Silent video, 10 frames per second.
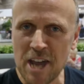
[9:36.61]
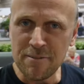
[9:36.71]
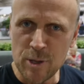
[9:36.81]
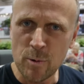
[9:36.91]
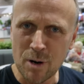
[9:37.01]
And
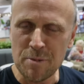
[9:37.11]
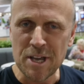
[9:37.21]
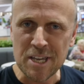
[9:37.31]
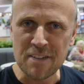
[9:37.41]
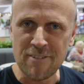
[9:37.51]
if you want to
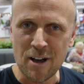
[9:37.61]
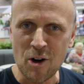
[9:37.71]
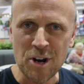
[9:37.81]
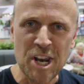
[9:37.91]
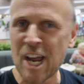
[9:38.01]
be a giver
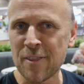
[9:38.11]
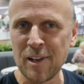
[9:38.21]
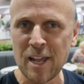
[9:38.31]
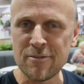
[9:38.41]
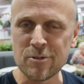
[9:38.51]
on any other
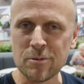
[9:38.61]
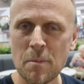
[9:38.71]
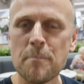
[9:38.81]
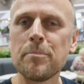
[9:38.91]
level,